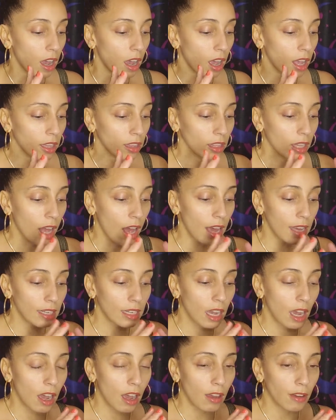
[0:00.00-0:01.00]
a lot
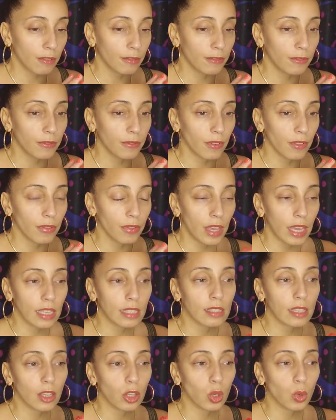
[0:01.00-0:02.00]
of
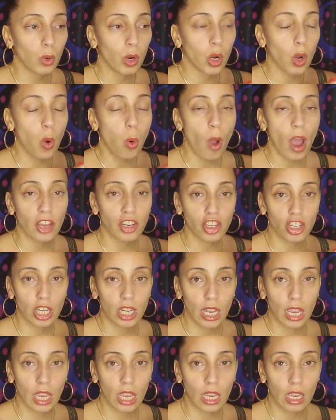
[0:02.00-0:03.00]
things that you were
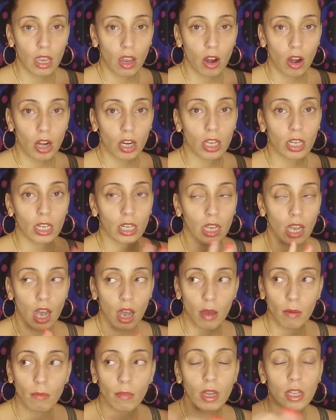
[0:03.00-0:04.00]
questioning are going to
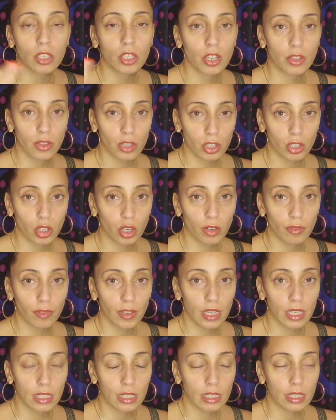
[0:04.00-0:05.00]
come to the
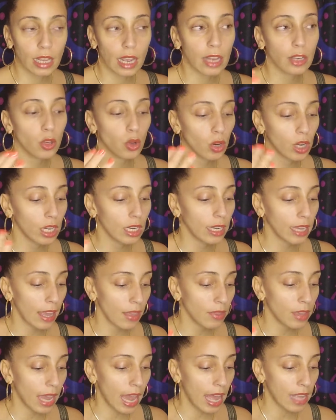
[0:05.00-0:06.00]
surface and you're going to get
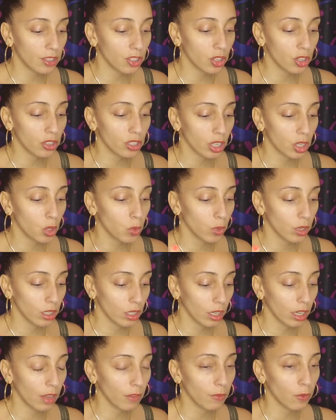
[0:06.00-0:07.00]
the answers that you were
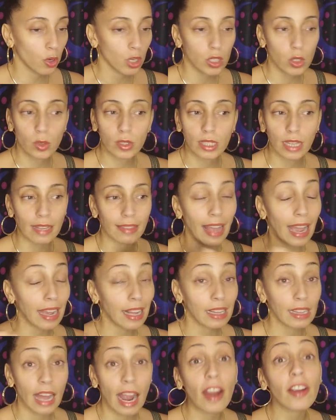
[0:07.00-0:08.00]
looking for. So it's like that
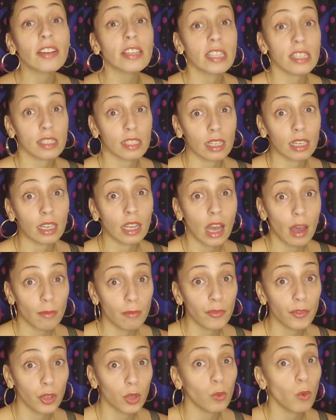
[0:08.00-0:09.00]
clarity is going to come
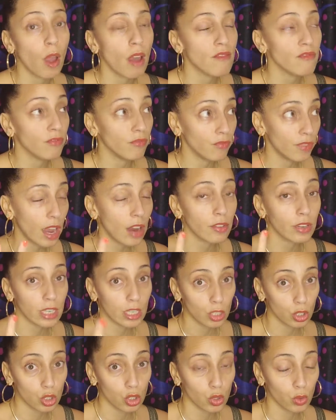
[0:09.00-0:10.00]
for you
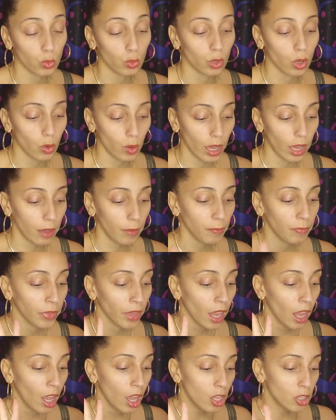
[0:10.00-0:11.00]
very soon. Okay.
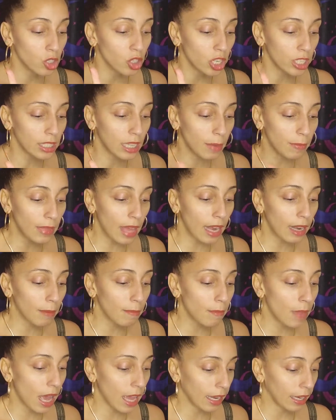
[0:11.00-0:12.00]
So just keep that in
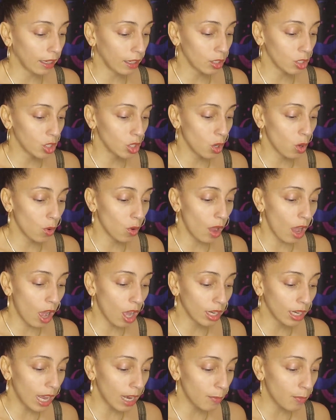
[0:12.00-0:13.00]
mind. So a
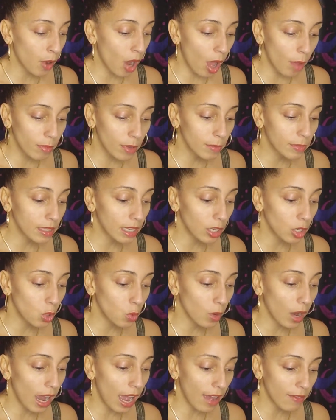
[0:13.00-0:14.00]
lot of problems that you
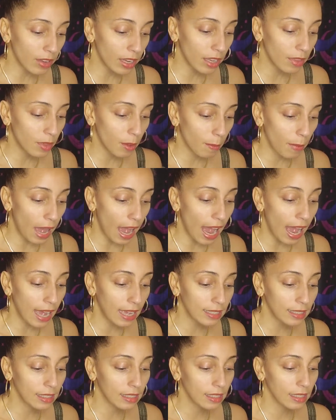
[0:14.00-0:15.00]
were having in the
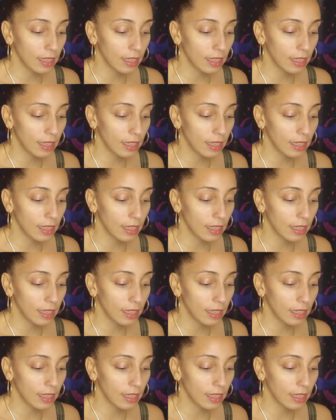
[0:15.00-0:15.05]
past,